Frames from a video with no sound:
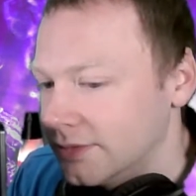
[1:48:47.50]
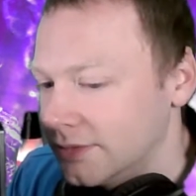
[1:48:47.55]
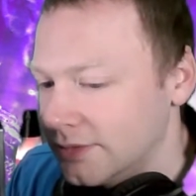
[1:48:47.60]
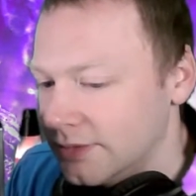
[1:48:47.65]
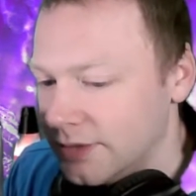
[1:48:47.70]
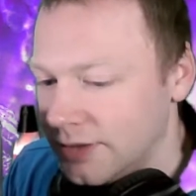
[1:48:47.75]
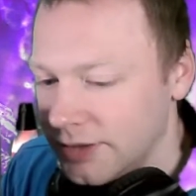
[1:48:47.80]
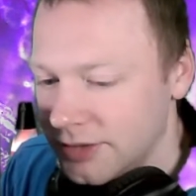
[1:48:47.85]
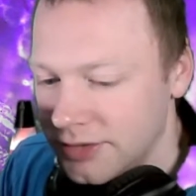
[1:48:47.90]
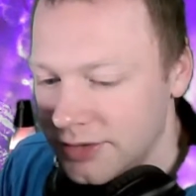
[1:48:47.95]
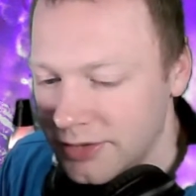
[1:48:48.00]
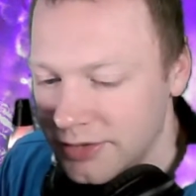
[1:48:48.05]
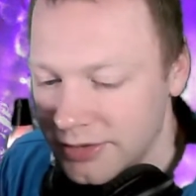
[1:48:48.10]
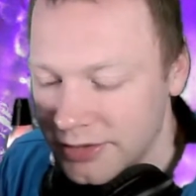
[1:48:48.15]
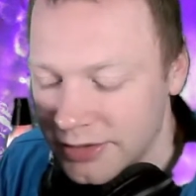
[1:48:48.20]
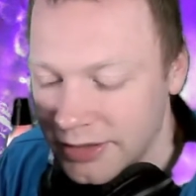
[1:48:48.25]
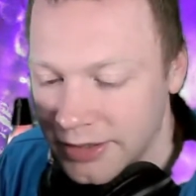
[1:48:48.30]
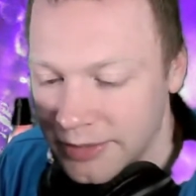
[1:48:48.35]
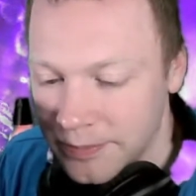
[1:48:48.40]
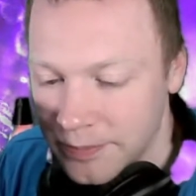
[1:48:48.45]
Like,
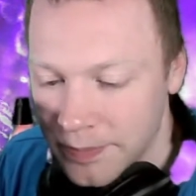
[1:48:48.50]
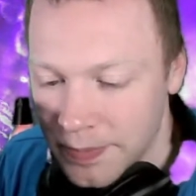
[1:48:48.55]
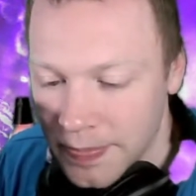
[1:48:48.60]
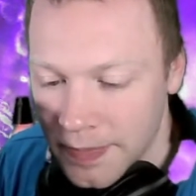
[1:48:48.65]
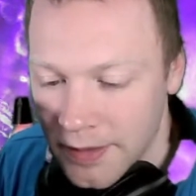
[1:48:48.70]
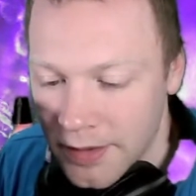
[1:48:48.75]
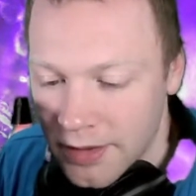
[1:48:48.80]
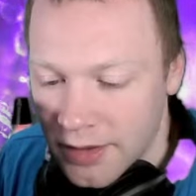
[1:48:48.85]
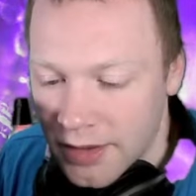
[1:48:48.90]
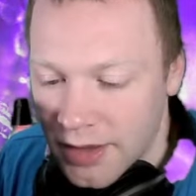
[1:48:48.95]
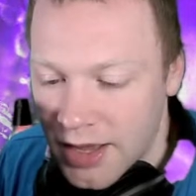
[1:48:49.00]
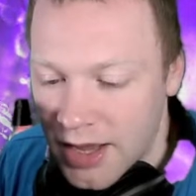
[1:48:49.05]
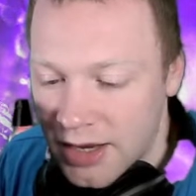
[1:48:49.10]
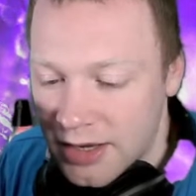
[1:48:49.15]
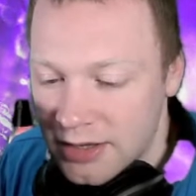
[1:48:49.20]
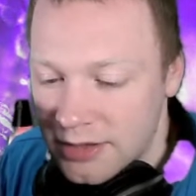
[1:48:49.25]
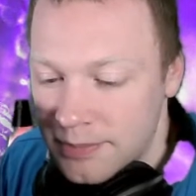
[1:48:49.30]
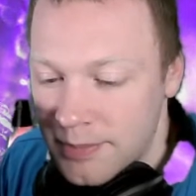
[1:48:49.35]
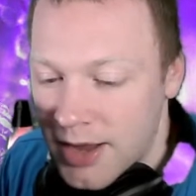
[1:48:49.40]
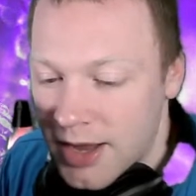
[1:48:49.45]
seriously.
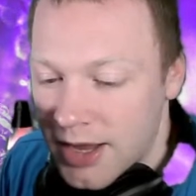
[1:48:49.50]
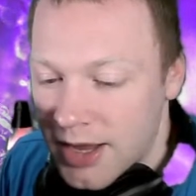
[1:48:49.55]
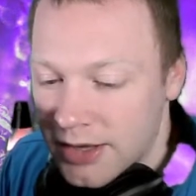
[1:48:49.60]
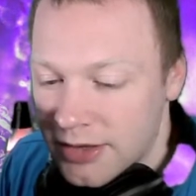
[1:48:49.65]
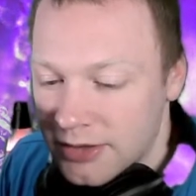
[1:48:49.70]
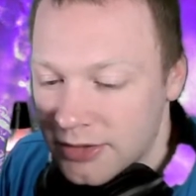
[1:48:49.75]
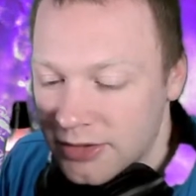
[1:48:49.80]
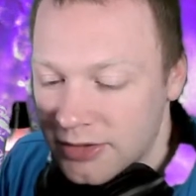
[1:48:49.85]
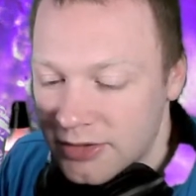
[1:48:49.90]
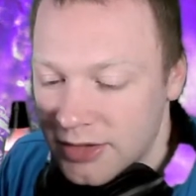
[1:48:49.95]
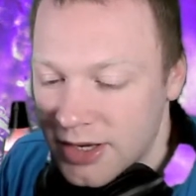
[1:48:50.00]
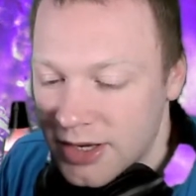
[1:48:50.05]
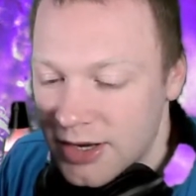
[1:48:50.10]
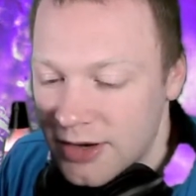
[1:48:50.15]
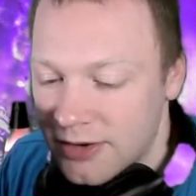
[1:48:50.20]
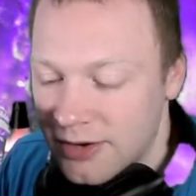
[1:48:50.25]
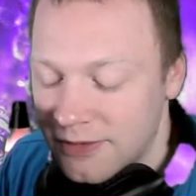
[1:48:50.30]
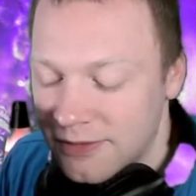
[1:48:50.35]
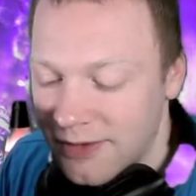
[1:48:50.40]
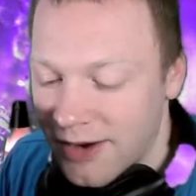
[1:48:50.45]
Aki's man, good to see
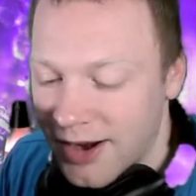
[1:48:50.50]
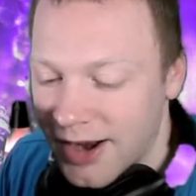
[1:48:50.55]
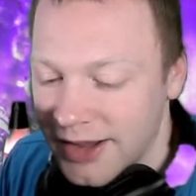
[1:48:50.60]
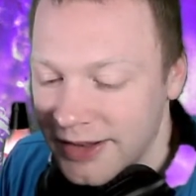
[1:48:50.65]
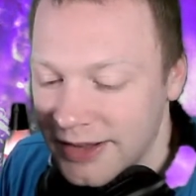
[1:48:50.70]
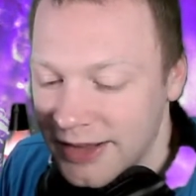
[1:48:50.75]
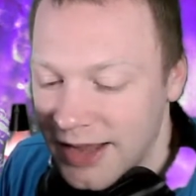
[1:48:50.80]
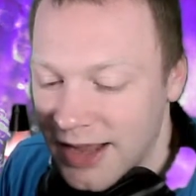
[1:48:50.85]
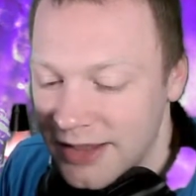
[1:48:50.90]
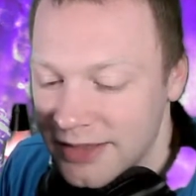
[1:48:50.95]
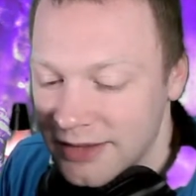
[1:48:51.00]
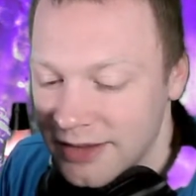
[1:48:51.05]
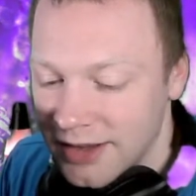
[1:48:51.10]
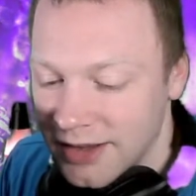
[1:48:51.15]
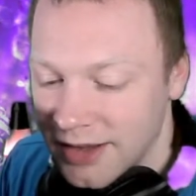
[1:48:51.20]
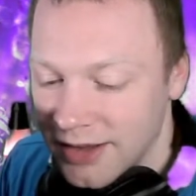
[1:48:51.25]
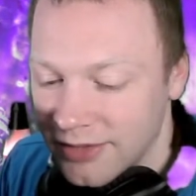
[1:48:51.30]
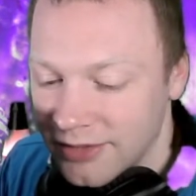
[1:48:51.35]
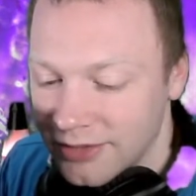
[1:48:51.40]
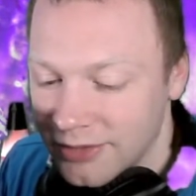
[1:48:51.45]
you right at the end
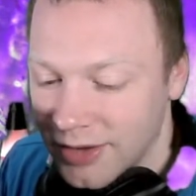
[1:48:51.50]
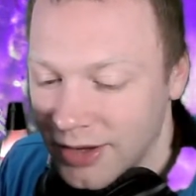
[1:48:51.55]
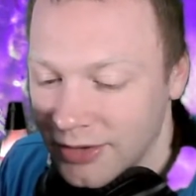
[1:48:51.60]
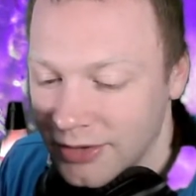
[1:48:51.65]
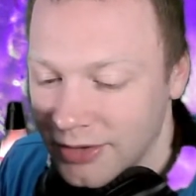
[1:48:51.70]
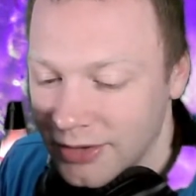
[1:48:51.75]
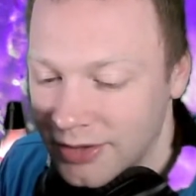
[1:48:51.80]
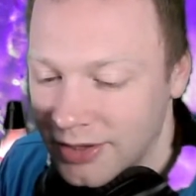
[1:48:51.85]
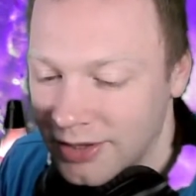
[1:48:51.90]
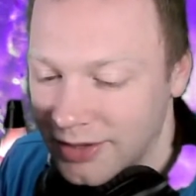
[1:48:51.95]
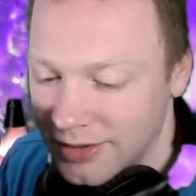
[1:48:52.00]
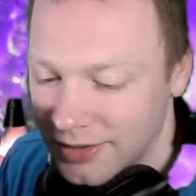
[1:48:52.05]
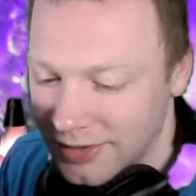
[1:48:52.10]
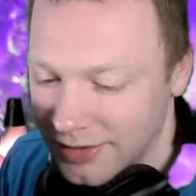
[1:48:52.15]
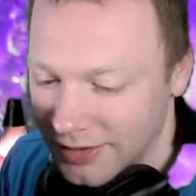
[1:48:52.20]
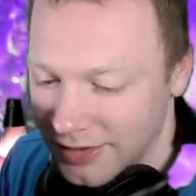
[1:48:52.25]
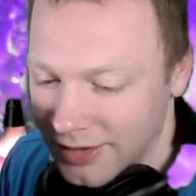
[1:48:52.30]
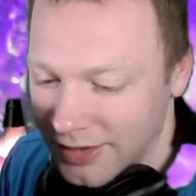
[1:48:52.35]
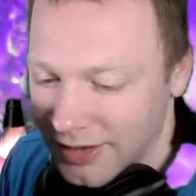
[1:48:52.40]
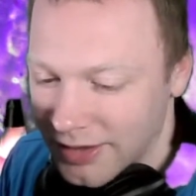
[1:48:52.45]
here as well. Good,
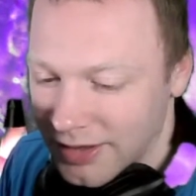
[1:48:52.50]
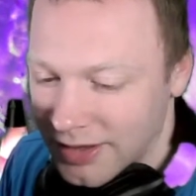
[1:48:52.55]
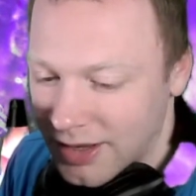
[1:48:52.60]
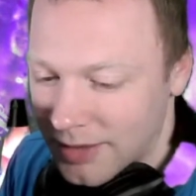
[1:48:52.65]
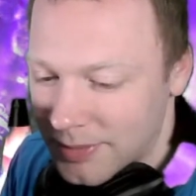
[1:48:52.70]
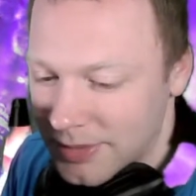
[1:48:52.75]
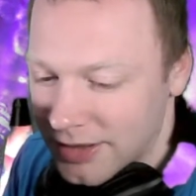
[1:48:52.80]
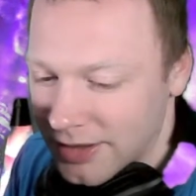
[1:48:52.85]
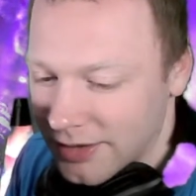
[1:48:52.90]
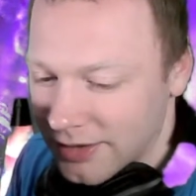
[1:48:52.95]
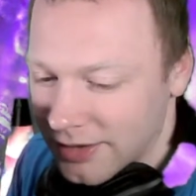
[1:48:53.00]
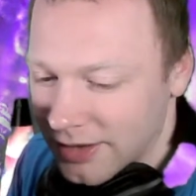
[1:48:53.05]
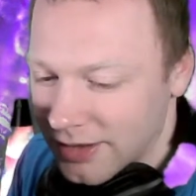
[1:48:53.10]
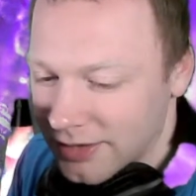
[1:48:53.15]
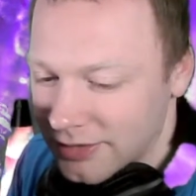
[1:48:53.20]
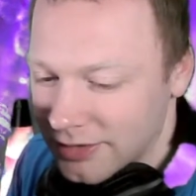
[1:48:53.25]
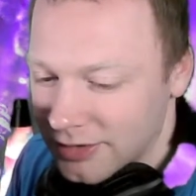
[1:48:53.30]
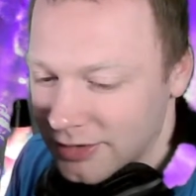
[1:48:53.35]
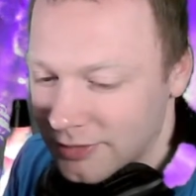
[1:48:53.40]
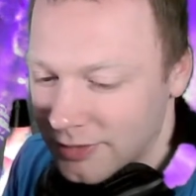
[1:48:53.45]
coming at
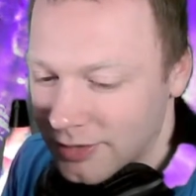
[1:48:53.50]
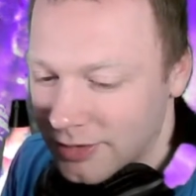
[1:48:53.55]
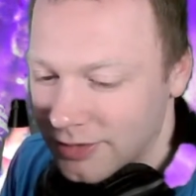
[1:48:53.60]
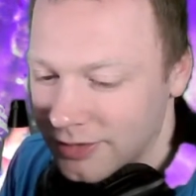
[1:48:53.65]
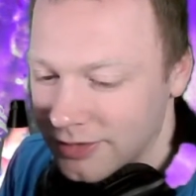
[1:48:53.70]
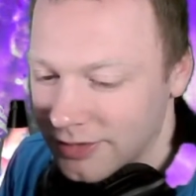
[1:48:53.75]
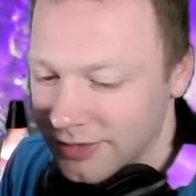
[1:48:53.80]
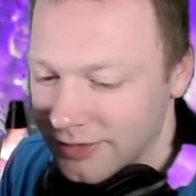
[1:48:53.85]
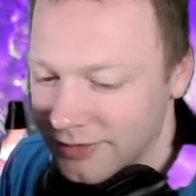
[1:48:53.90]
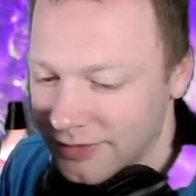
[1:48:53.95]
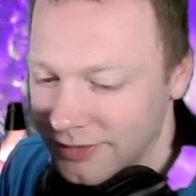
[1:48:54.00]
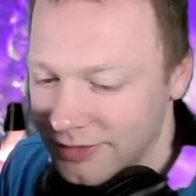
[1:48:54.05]
just the wrong,